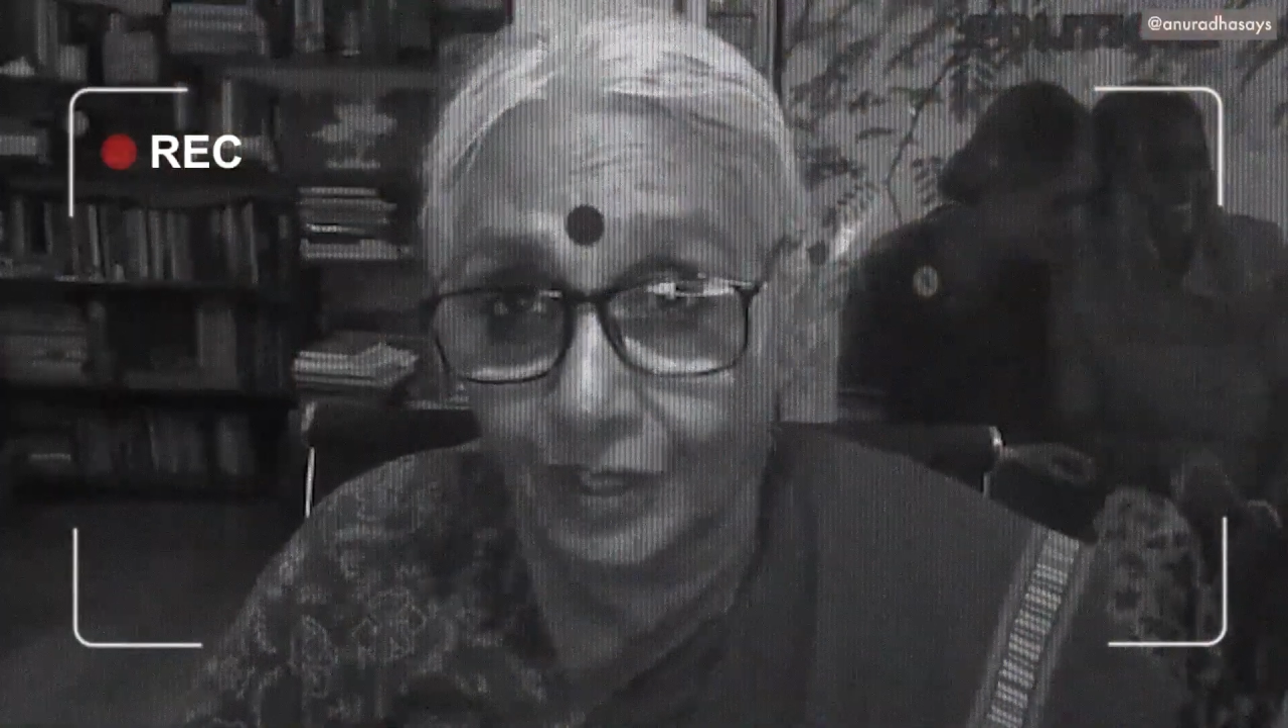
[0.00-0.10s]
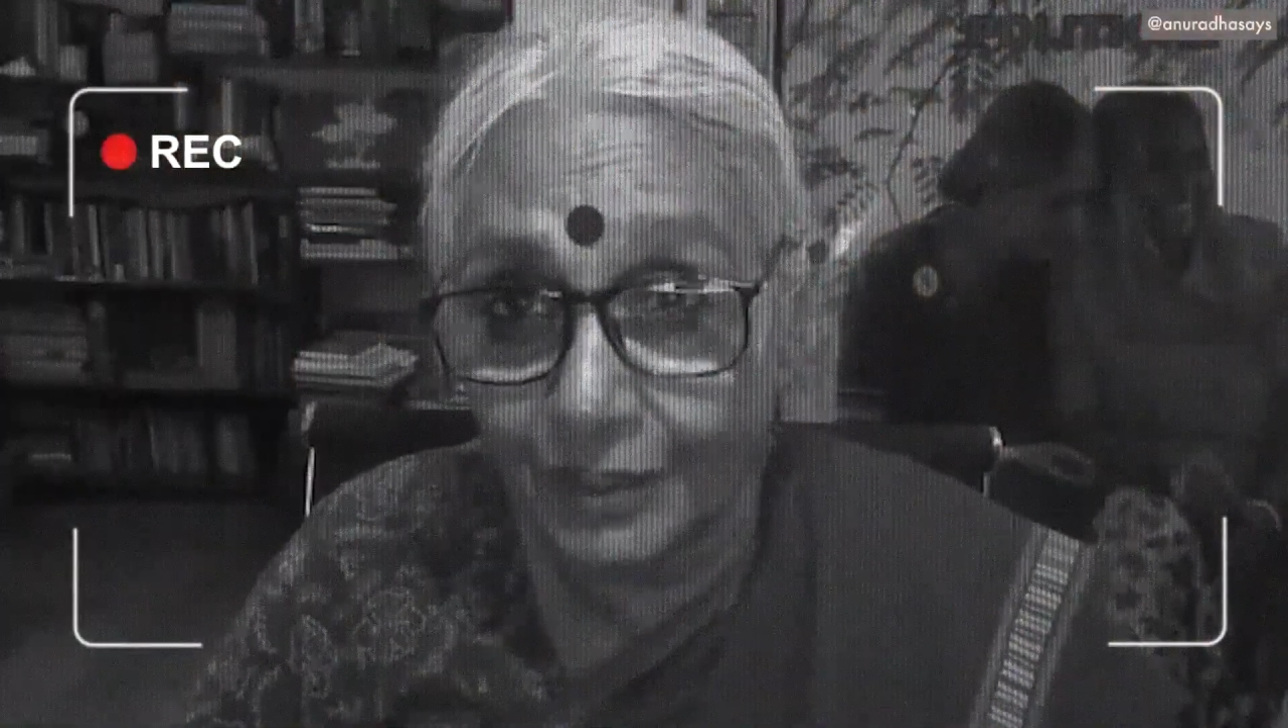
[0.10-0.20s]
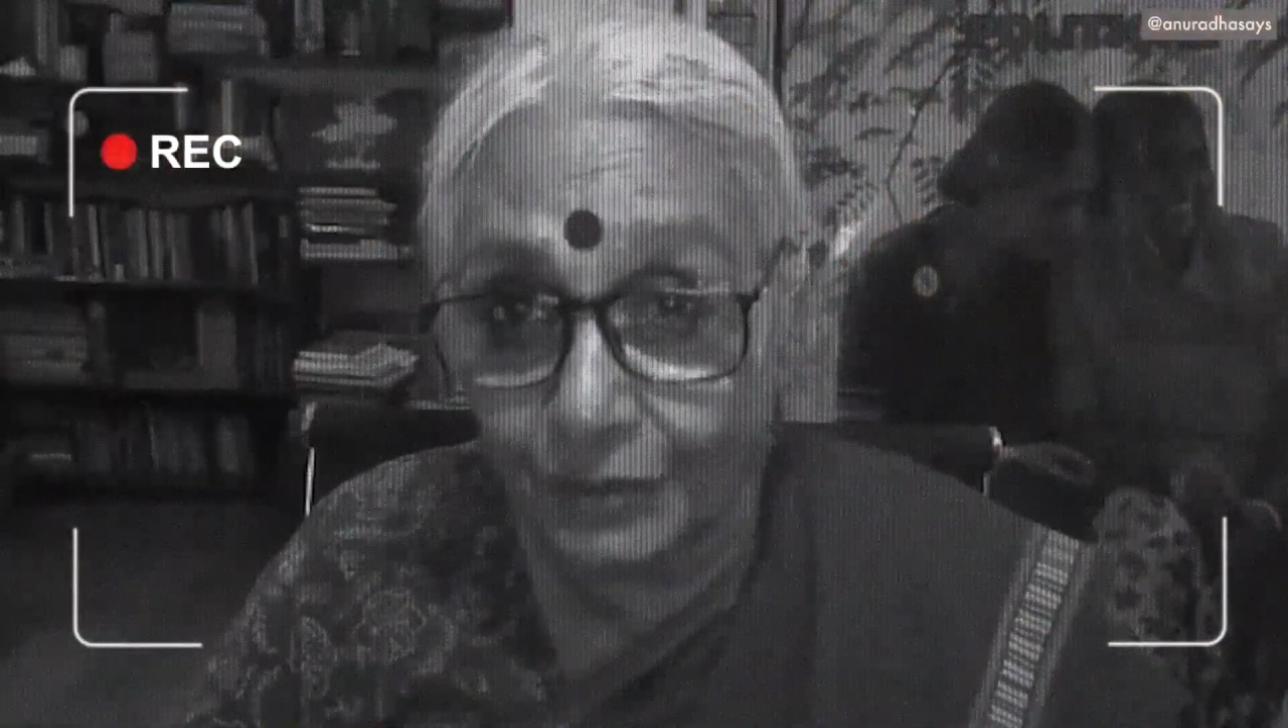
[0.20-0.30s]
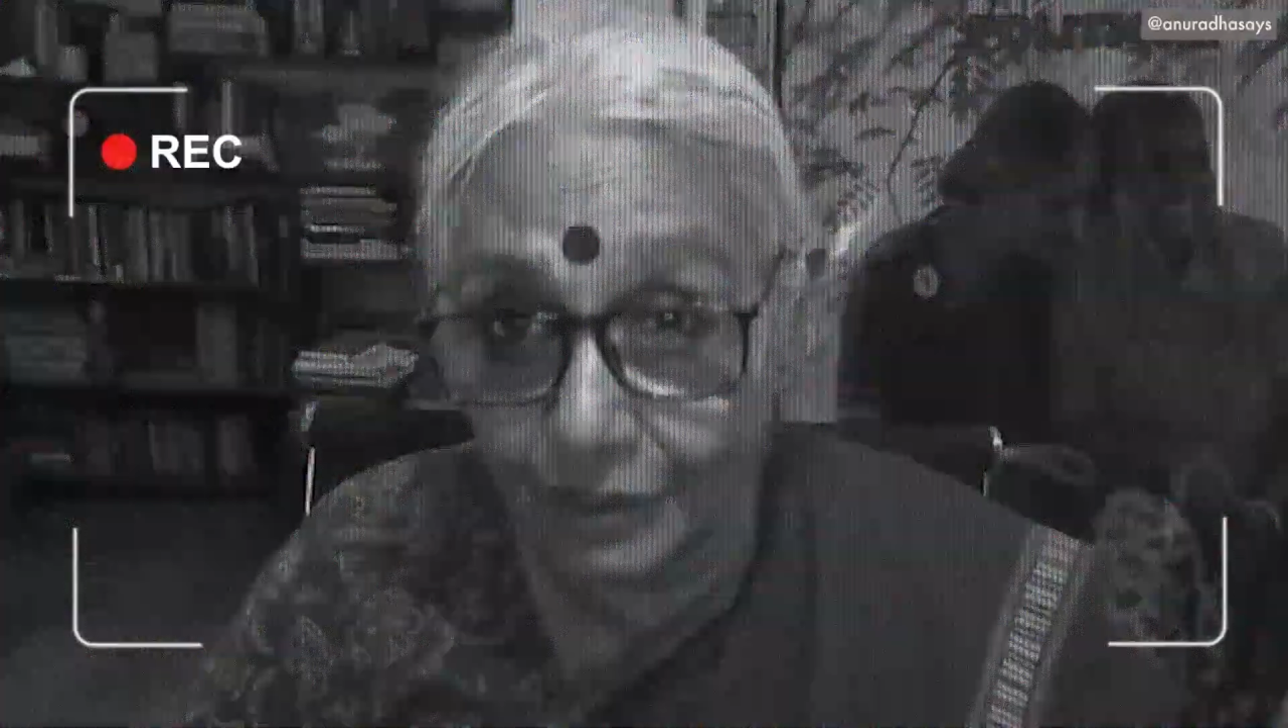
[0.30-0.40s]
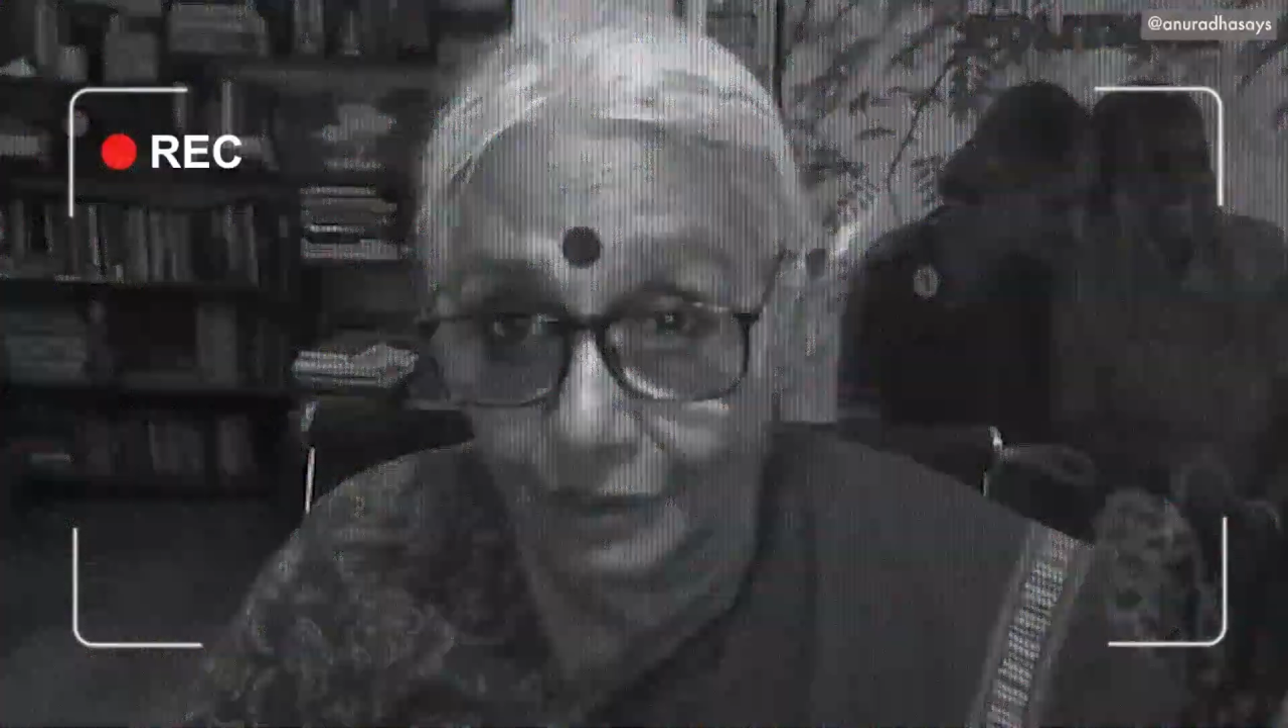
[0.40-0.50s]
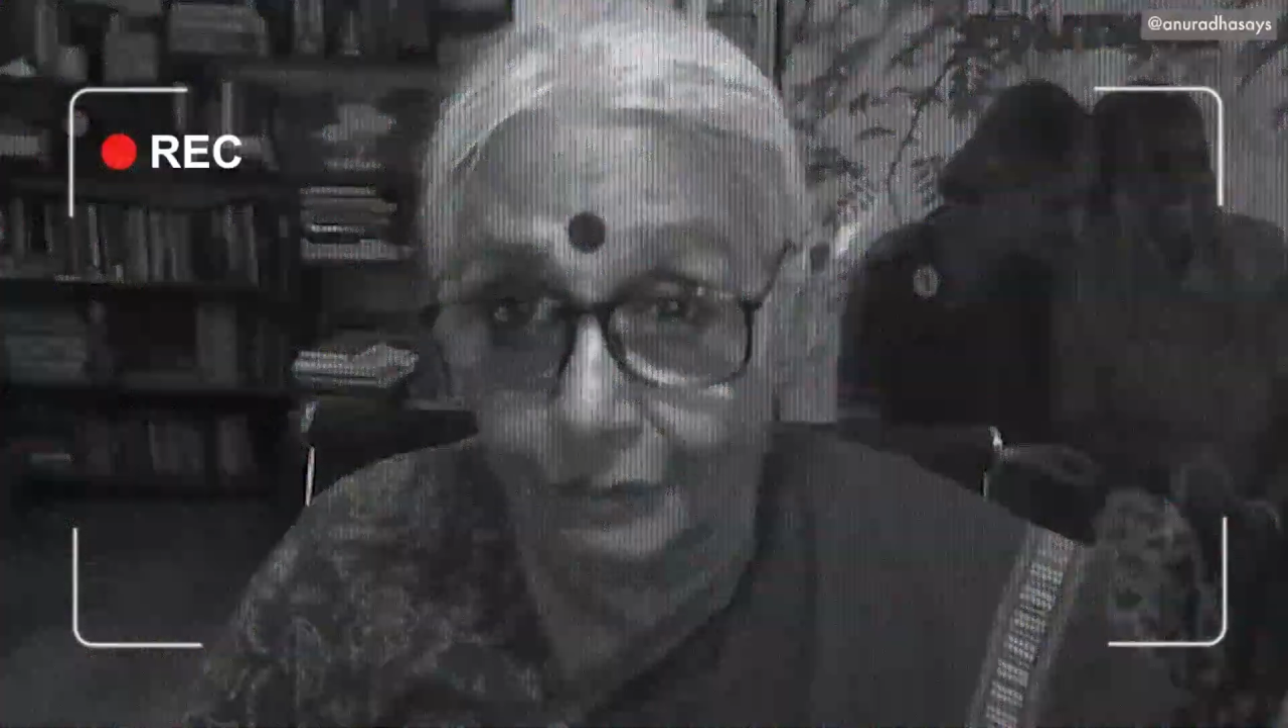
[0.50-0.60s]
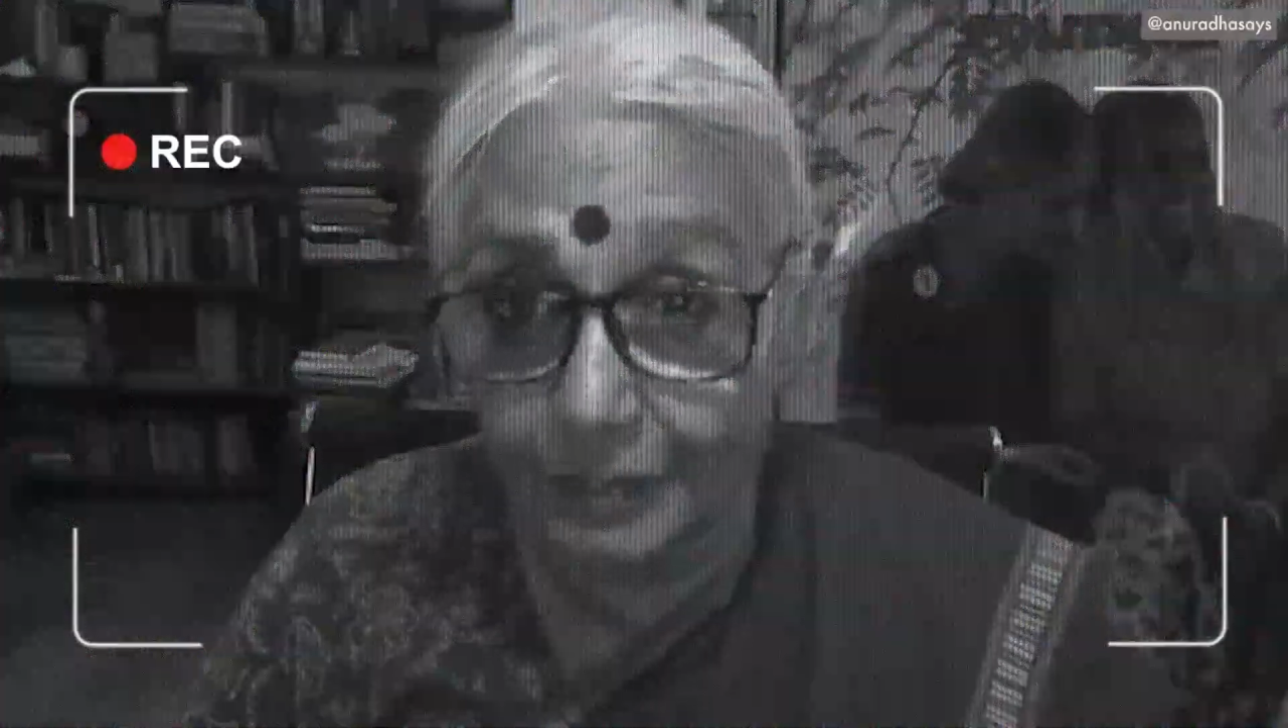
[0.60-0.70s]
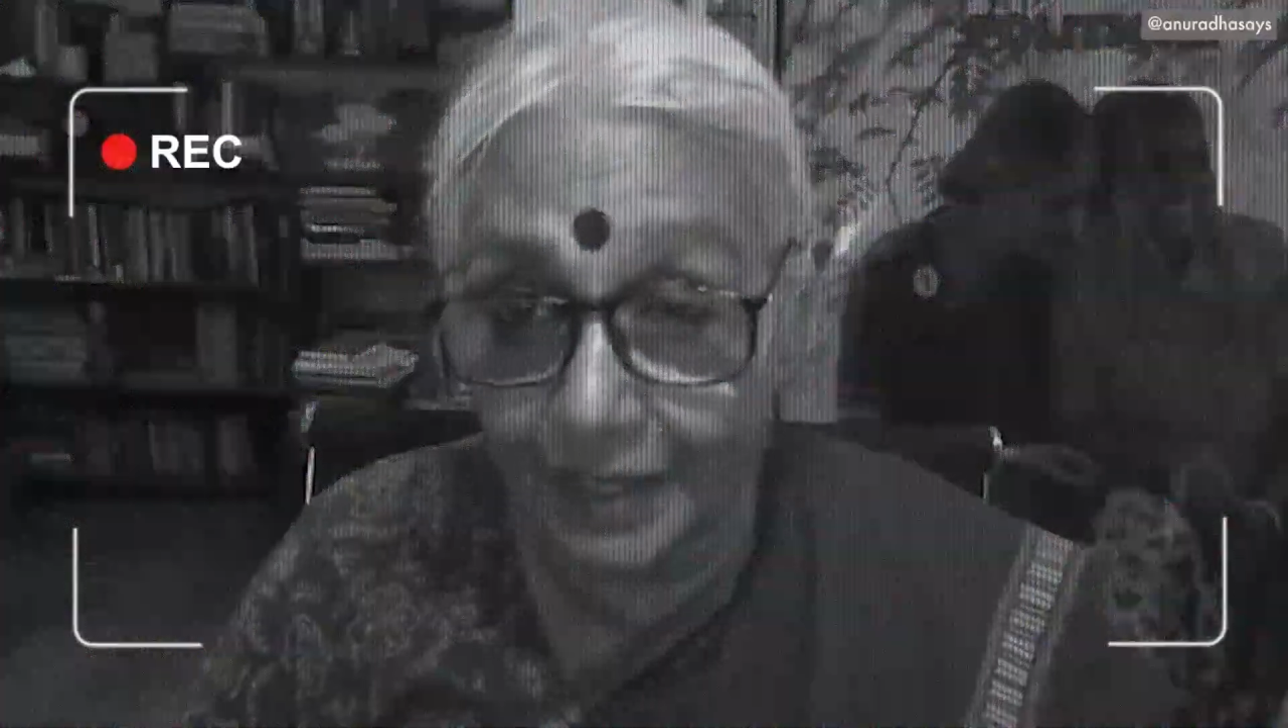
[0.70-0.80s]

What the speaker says: and you live by